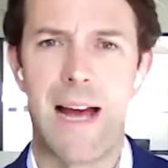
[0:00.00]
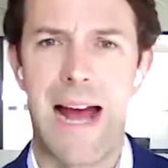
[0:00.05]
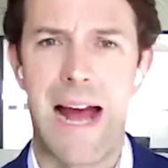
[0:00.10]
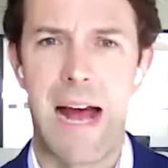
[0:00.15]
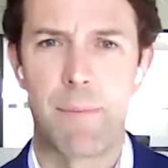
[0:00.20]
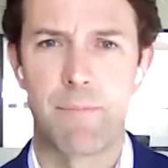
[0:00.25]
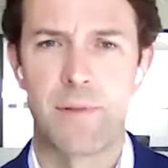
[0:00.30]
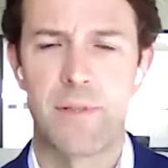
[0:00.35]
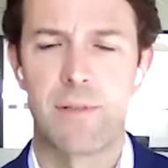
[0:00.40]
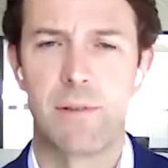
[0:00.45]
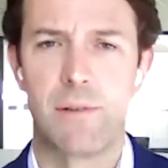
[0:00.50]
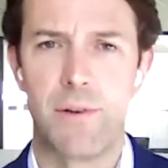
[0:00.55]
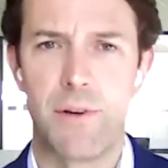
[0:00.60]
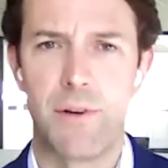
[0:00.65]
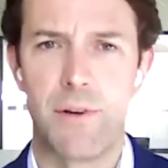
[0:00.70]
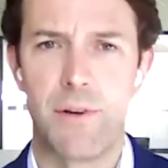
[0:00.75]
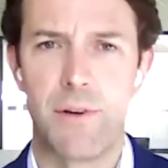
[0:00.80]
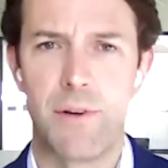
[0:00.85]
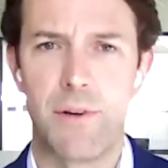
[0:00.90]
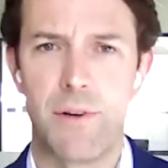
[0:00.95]
absolute
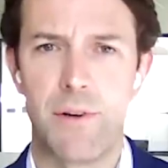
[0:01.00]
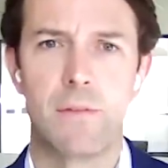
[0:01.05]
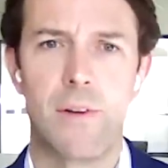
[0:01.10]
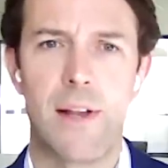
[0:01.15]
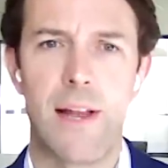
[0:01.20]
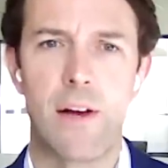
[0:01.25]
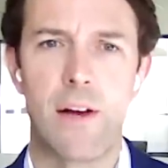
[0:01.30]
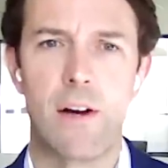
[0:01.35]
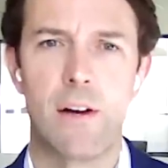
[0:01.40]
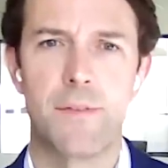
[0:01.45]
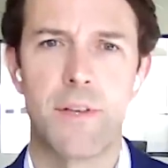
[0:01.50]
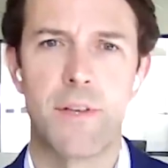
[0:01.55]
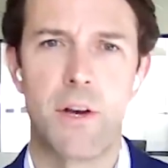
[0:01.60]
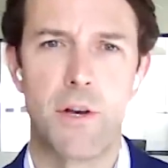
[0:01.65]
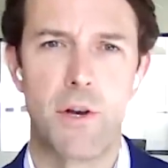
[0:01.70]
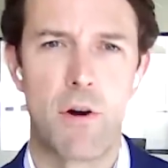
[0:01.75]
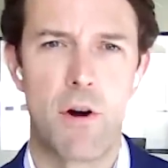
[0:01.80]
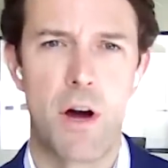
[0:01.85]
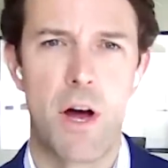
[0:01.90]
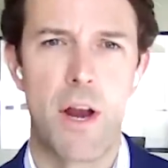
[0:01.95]
number of layoffs are
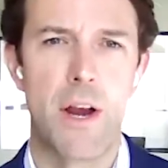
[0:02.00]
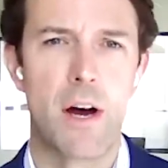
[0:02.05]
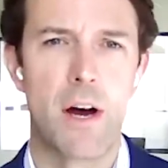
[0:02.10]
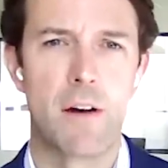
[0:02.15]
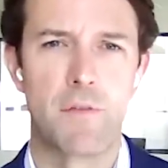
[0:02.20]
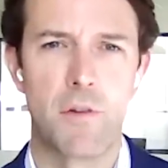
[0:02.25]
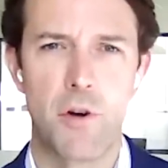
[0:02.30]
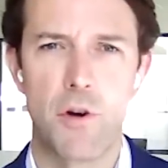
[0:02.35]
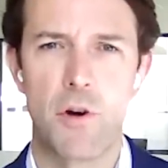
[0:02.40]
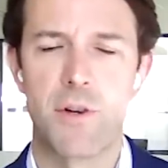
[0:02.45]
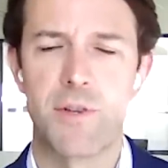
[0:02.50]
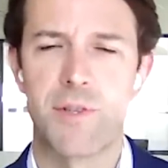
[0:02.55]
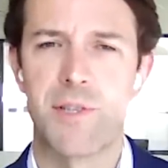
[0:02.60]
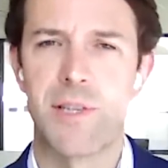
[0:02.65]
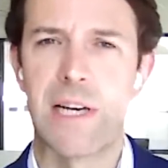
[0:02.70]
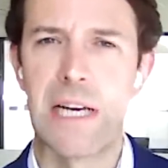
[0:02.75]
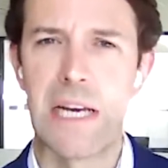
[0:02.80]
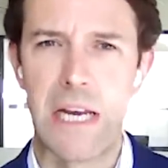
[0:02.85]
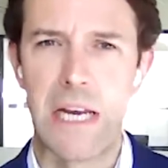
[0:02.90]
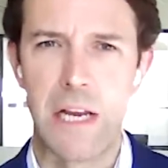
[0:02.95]
not enough or not
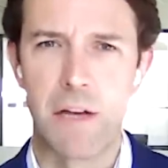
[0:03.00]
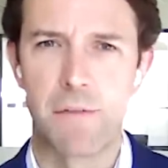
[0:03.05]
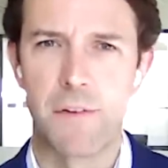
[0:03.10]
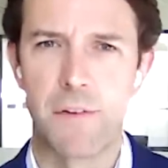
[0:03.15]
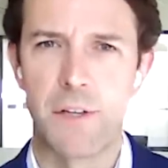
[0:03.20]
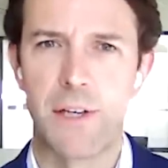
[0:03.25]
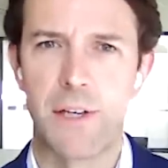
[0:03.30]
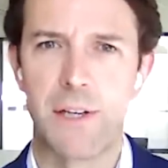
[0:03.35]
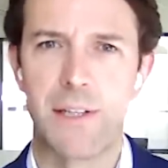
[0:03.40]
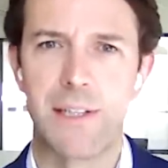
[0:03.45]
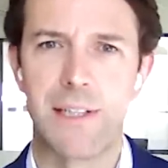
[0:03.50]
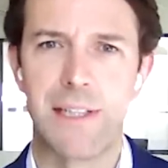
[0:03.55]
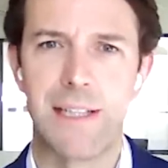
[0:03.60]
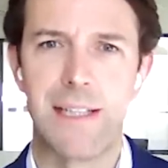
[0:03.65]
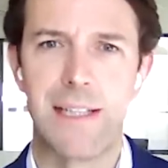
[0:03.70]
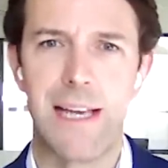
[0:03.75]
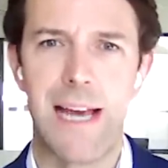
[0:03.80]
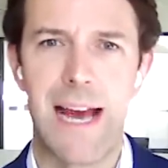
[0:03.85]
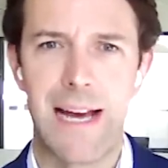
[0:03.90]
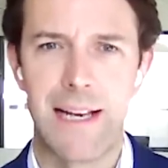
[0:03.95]
significant
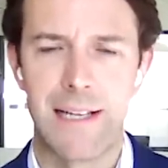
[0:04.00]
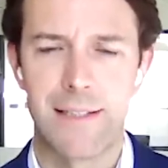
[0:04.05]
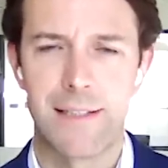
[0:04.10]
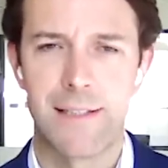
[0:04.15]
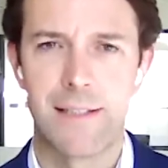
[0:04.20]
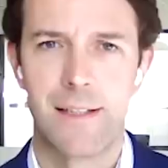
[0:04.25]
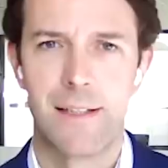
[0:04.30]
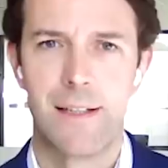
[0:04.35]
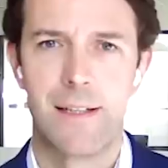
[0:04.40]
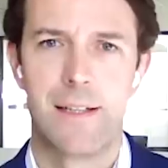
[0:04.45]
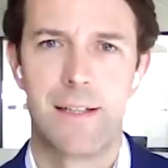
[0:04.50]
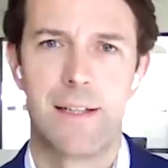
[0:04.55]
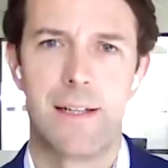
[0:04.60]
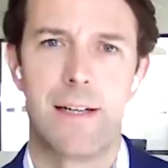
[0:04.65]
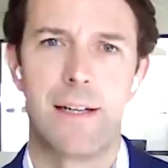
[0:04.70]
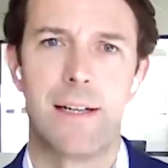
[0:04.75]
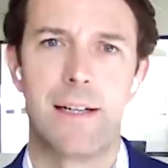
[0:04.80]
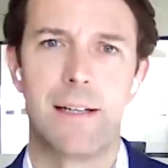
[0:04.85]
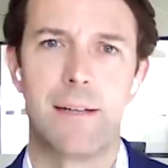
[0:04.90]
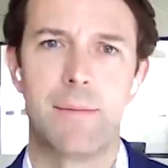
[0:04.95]
yet
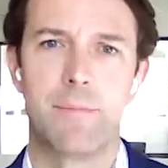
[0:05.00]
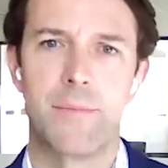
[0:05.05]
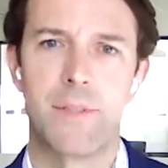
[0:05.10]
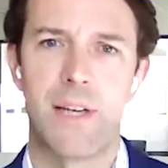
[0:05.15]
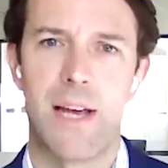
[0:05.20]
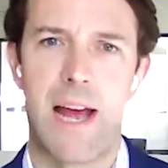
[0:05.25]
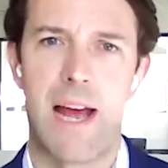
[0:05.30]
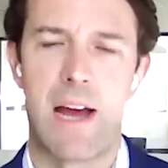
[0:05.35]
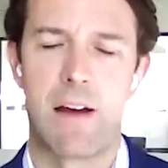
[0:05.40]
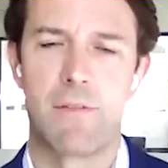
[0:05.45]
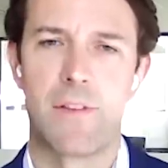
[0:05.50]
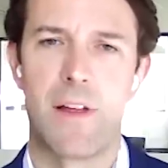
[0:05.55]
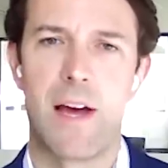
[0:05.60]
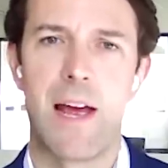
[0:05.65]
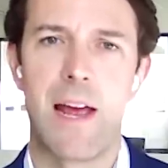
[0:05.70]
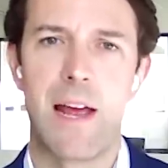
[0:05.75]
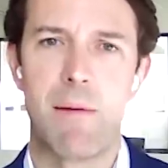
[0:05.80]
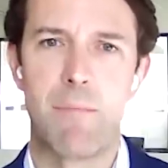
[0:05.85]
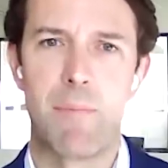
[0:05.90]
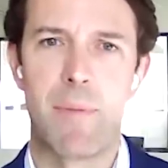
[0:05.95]
to have
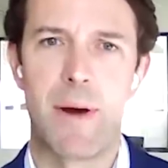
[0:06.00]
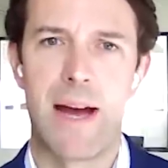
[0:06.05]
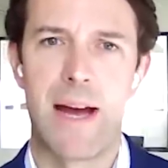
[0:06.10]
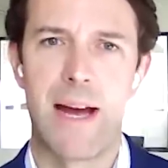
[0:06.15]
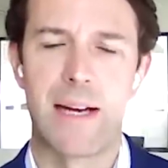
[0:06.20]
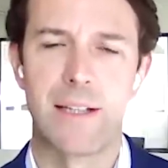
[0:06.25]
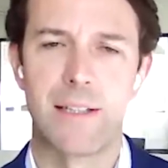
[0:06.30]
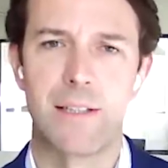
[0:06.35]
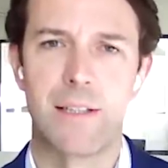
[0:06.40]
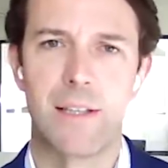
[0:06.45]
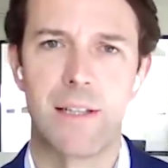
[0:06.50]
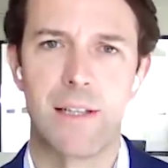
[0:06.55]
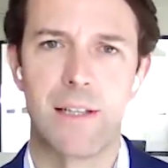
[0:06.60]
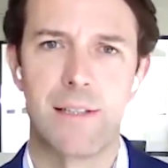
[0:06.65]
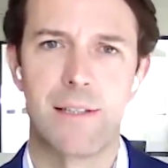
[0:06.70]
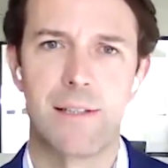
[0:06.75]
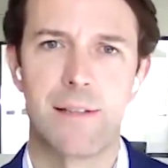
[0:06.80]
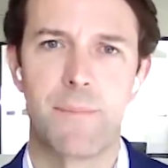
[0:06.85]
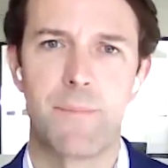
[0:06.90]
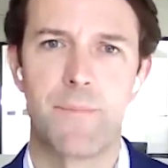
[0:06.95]
that impact that
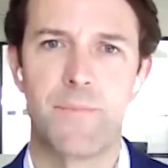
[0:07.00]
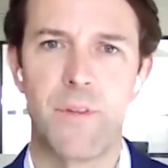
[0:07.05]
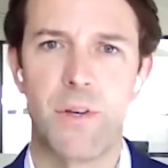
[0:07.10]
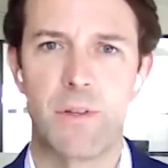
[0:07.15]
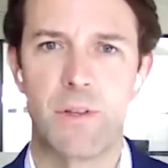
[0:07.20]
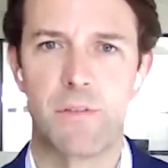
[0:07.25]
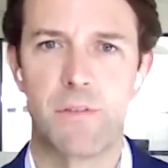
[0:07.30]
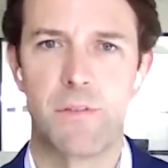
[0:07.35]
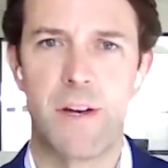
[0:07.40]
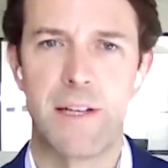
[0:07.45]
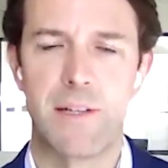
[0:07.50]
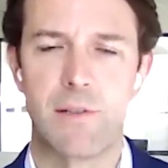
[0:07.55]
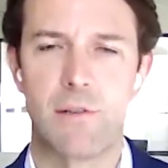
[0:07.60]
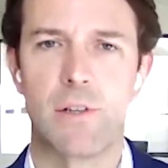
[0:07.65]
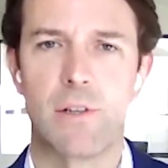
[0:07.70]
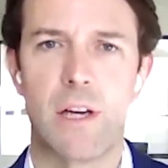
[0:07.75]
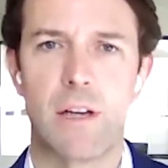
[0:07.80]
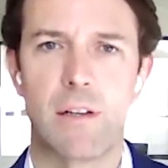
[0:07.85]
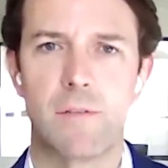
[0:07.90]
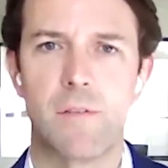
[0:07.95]
the Fed's
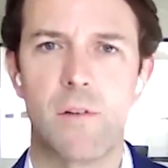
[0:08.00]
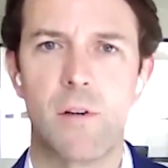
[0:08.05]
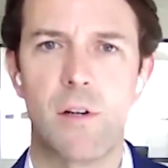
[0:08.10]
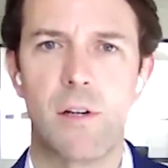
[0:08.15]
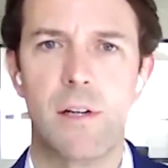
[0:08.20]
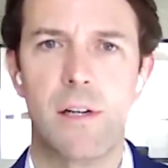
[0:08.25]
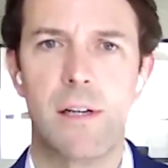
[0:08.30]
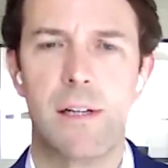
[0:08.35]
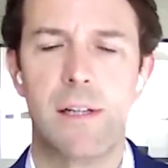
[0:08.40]
looking for.